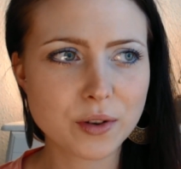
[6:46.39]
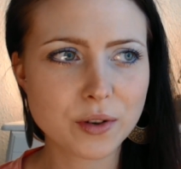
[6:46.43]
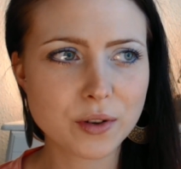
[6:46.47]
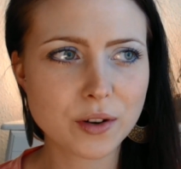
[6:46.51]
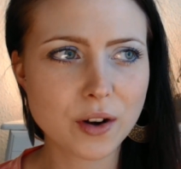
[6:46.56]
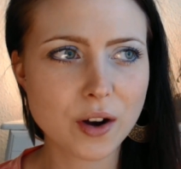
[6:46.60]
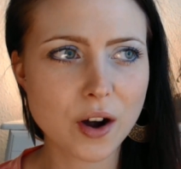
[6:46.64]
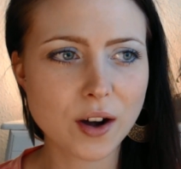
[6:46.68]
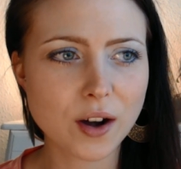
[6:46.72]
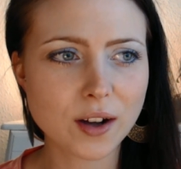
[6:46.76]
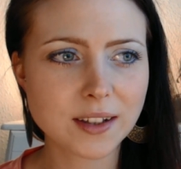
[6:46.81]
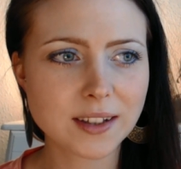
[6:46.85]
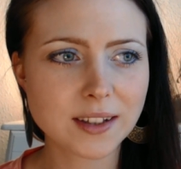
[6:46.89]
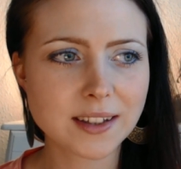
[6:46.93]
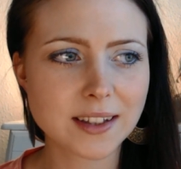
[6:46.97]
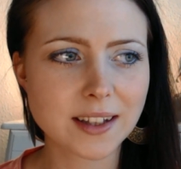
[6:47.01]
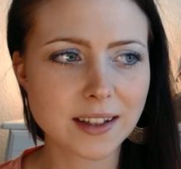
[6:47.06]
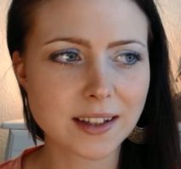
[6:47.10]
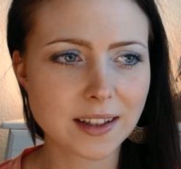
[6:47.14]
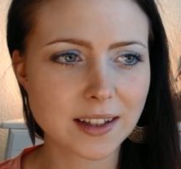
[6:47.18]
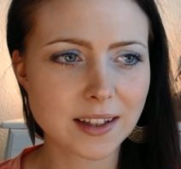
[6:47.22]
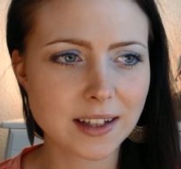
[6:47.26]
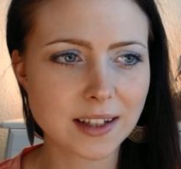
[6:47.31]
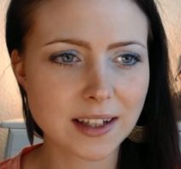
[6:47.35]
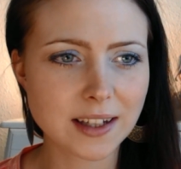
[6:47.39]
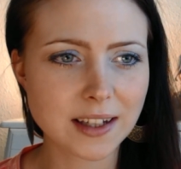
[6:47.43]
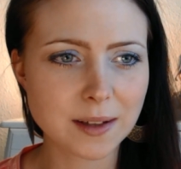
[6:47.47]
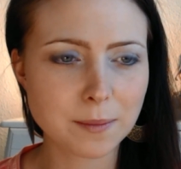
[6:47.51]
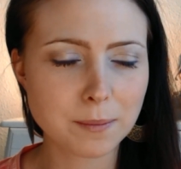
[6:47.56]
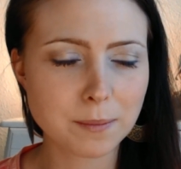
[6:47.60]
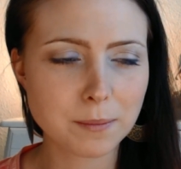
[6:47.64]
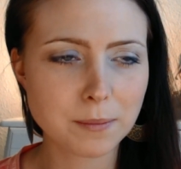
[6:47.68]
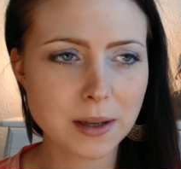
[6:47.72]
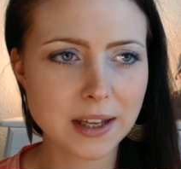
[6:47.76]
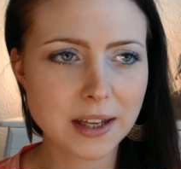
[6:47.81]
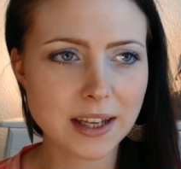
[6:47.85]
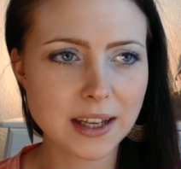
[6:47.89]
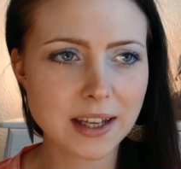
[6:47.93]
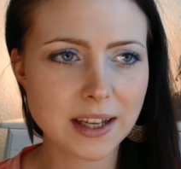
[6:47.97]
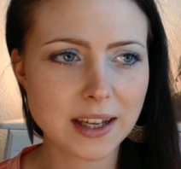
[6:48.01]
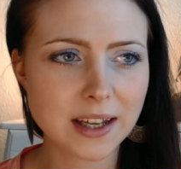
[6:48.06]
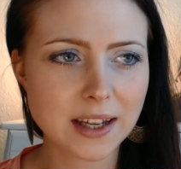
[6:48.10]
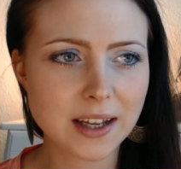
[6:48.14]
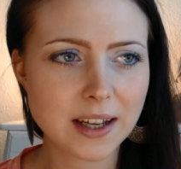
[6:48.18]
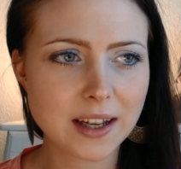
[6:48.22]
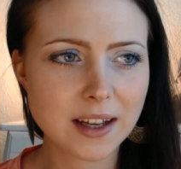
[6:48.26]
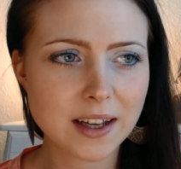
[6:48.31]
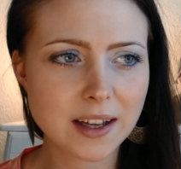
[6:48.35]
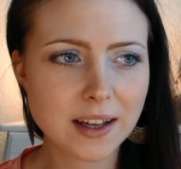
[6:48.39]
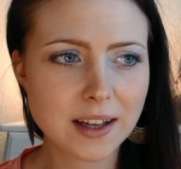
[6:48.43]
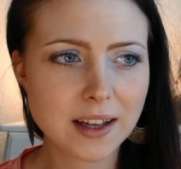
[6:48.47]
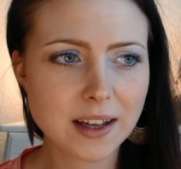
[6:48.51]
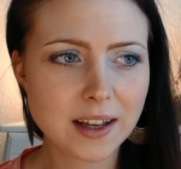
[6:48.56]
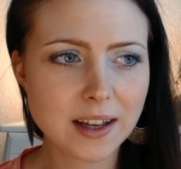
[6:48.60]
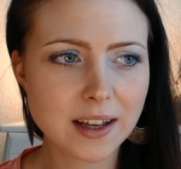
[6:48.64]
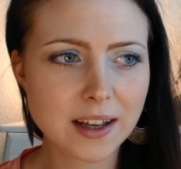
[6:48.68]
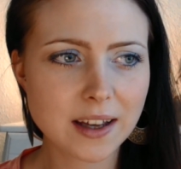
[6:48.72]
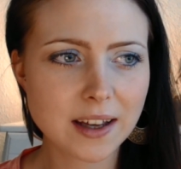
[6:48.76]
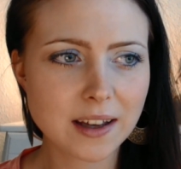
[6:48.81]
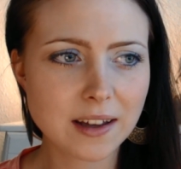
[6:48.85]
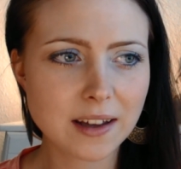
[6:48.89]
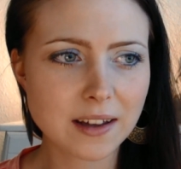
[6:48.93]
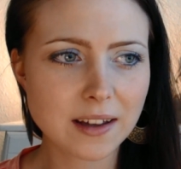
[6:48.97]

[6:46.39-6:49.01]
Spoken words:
constantly be a